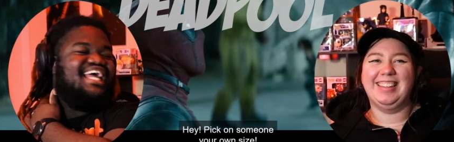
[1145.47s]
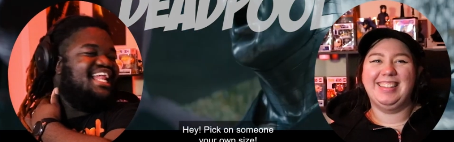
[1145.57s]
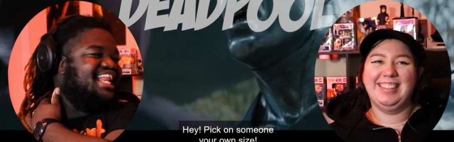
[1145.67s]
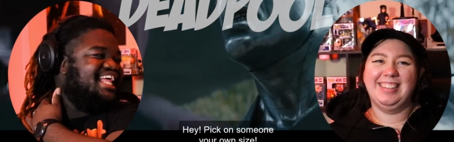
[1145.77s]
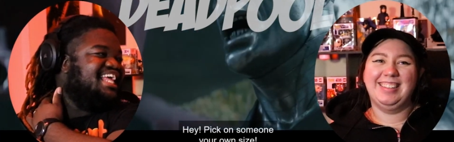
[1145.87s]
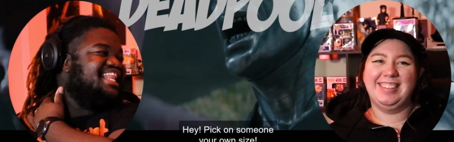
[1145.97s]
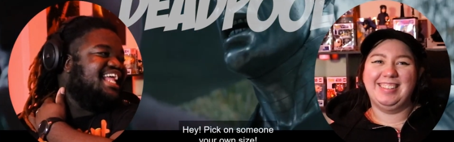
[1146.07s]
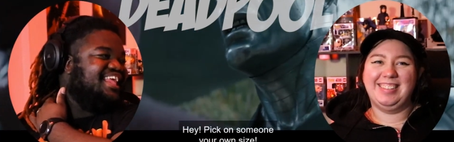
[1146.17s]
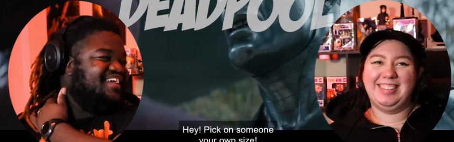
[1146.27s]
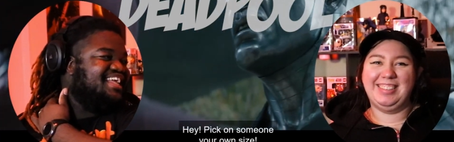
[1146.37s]
Speaker 1: You know,
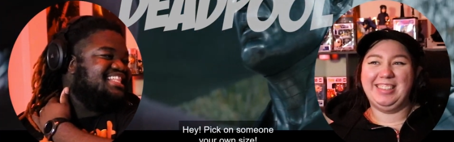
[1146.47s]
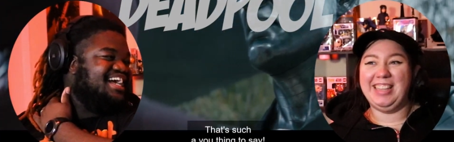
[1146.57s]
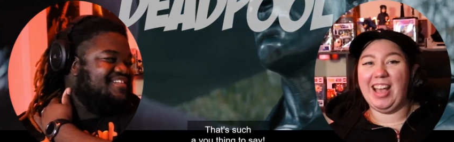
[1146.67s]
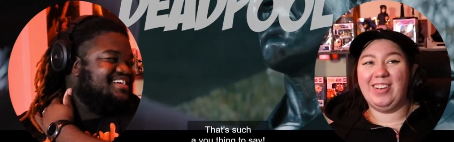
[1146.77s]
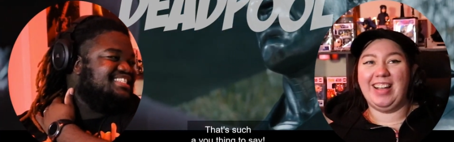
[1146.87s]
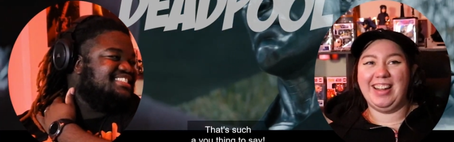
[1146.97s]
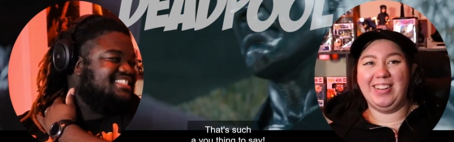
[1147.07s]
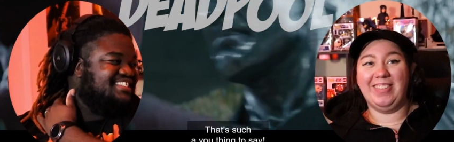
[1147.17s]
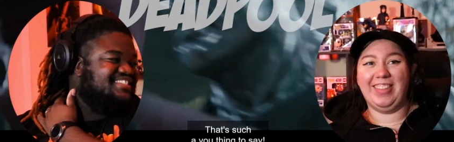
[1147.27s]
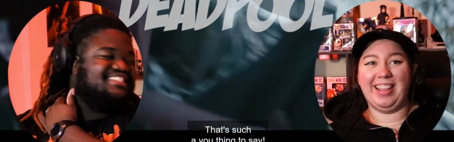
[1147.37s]
you get that one
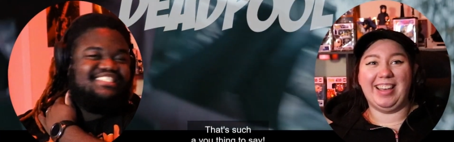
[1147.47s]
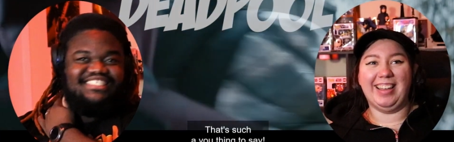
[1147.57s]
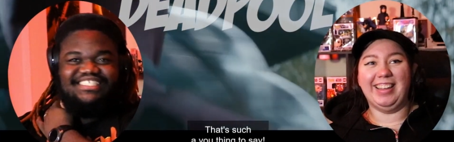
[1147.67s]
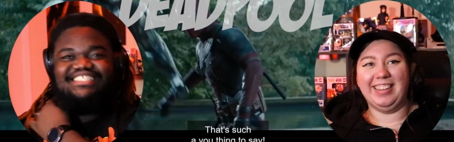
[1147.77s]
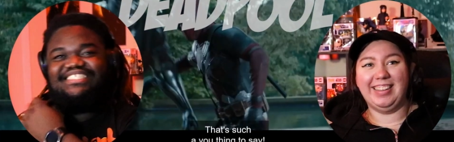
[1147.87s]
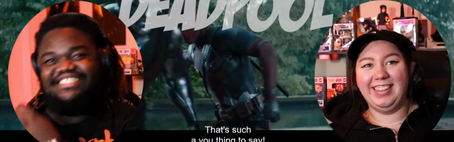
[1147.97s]
too. That.